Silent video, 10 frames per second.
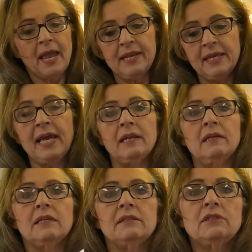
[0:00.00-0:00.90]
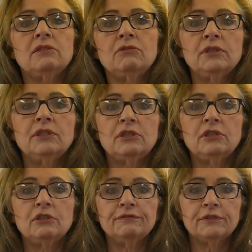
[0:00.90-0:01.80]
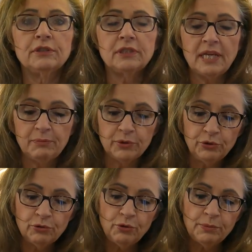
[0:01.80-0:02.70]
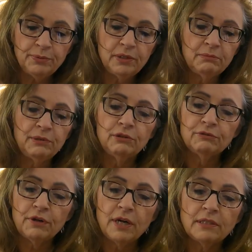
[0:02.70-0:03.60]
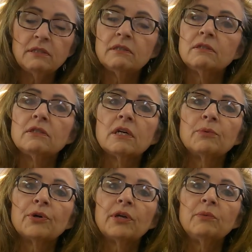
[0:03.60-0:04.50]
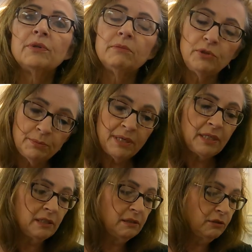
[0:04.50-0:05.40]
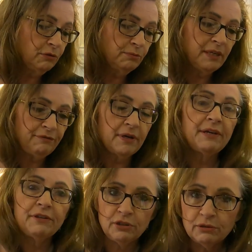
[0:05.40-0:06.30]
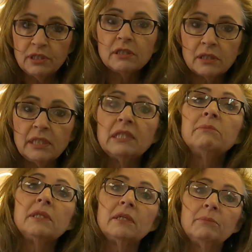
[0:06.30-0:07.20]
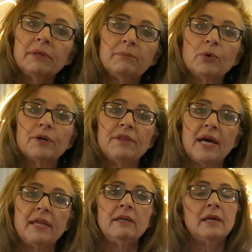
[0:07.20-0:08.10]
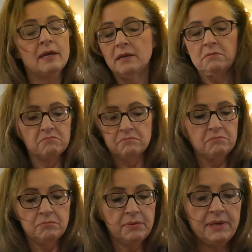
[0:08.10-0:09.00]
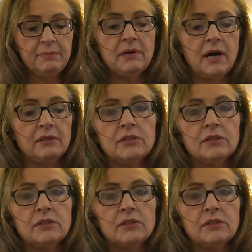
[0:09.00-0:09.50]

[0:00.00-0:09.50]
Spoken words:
And again, this is only just your first step. When you go to put them in your vases and start working with them, you may find that you need to clean them a little bit more then, but maybe not.